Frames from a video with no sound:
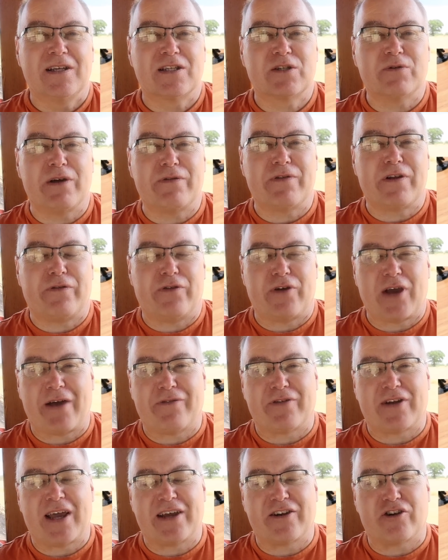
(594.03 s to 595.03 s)
so even if you
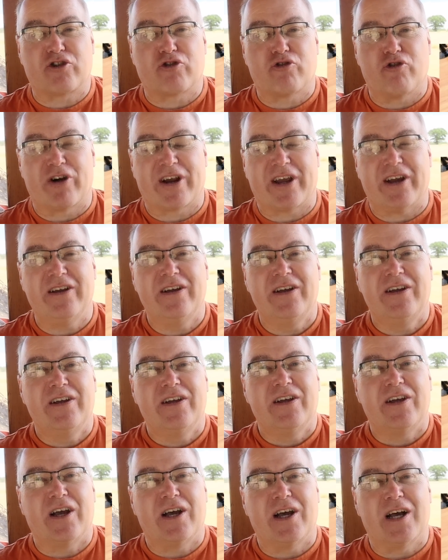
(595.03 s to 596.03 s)
haven't had a trigger
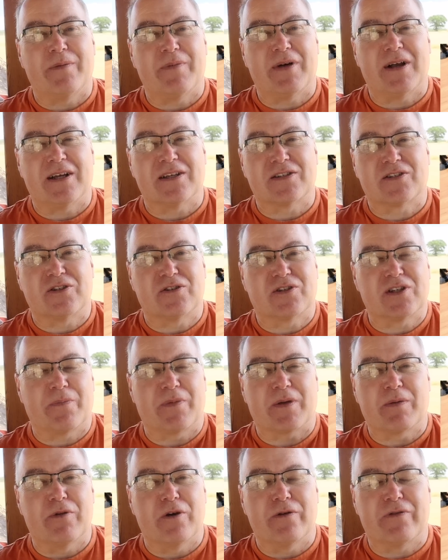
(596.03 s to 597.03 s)
as to
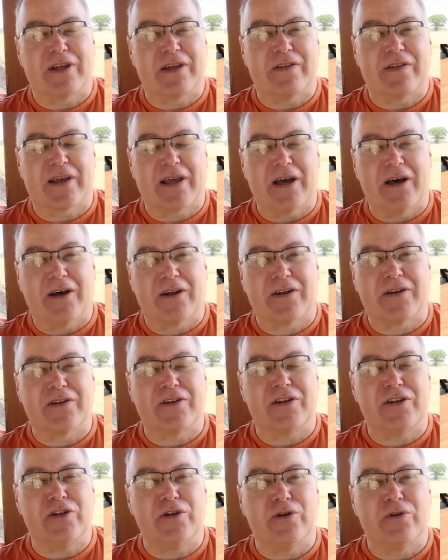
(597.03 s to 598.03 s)
something moving in the
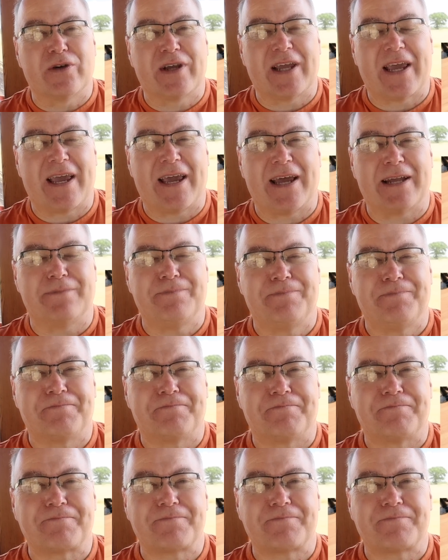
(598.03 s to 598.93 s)
garden, you can